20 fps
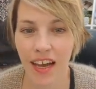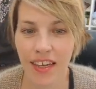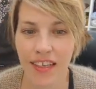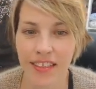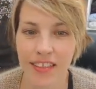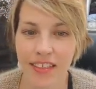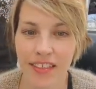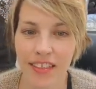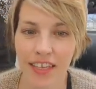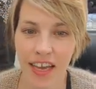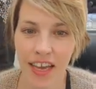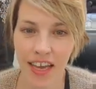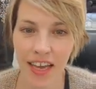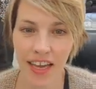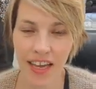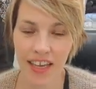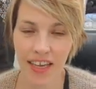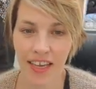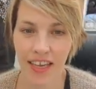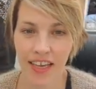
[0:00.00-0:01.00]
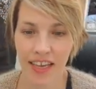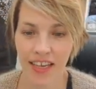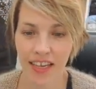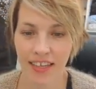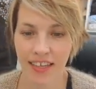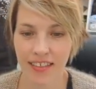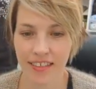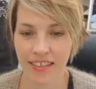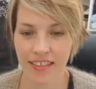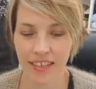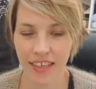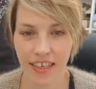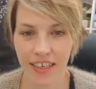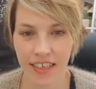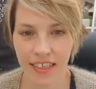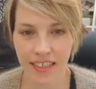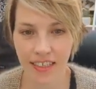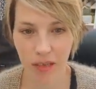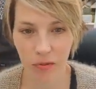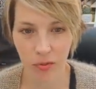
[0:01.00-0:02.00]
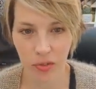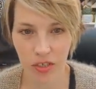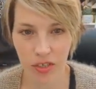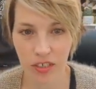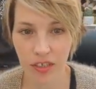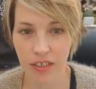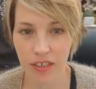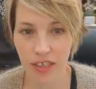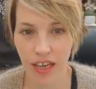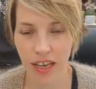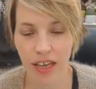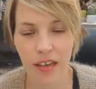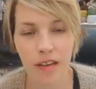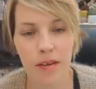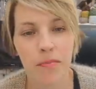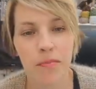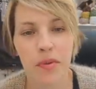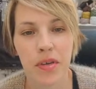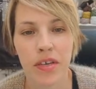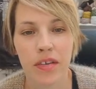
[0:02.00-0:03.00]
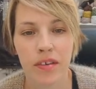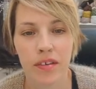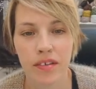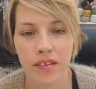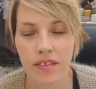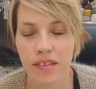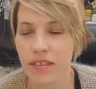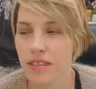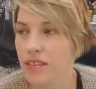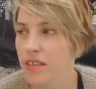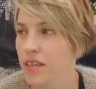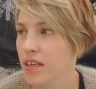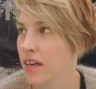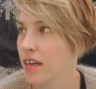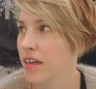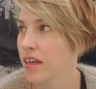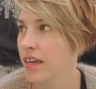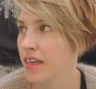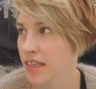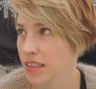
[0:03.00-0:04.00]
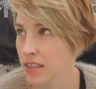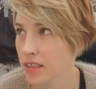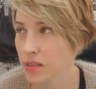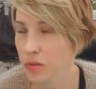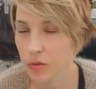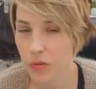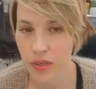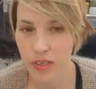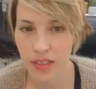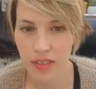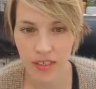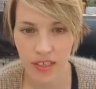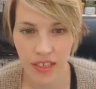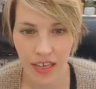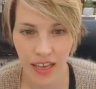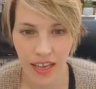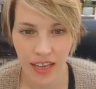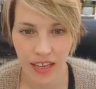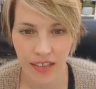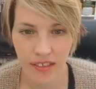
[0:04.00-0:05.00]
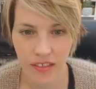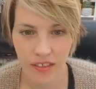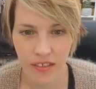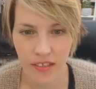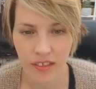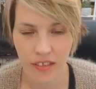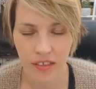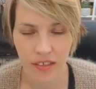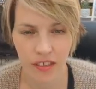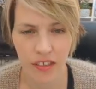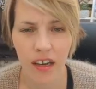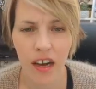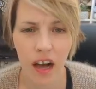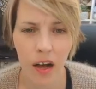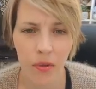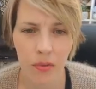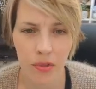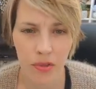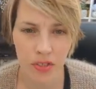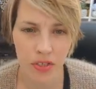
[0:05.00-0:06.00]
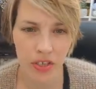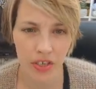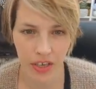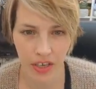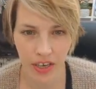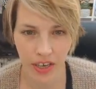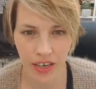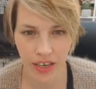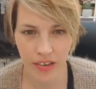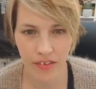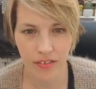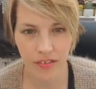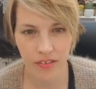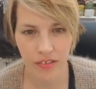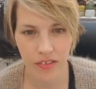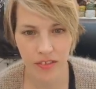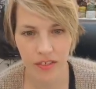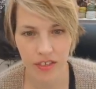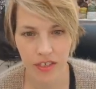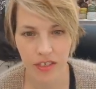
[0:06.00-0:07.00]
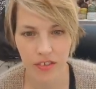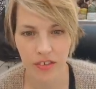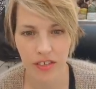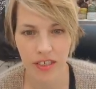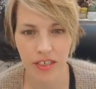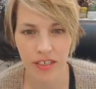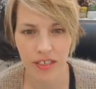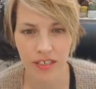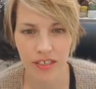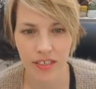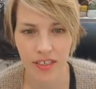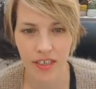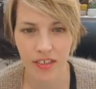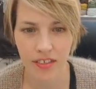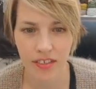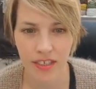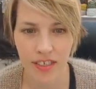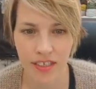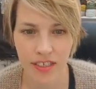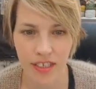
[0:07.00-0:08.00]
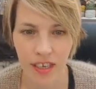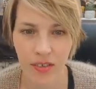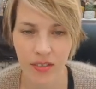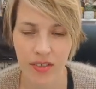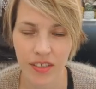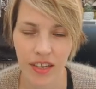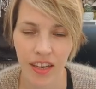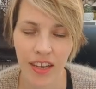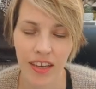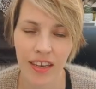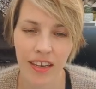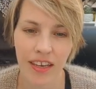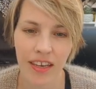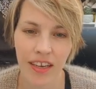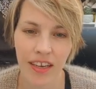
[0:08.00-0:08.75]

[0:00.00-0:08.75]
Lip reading: Today is an exceptional day because it's 28, almost 30 degrees Celsius outside.